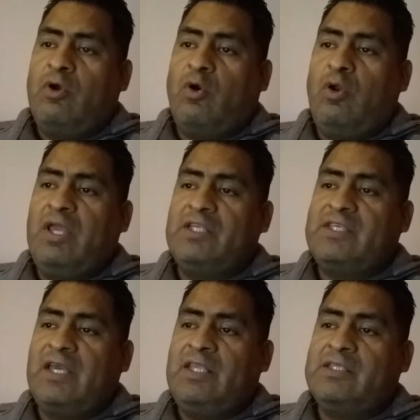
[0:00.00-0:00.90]
All his
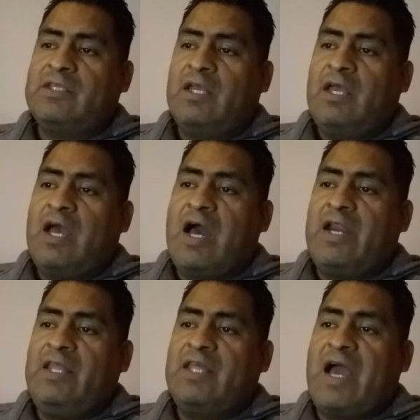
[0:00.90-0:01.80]
saints are
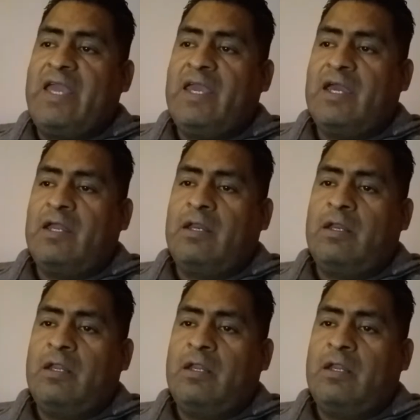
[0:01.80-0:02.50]
in thy hand,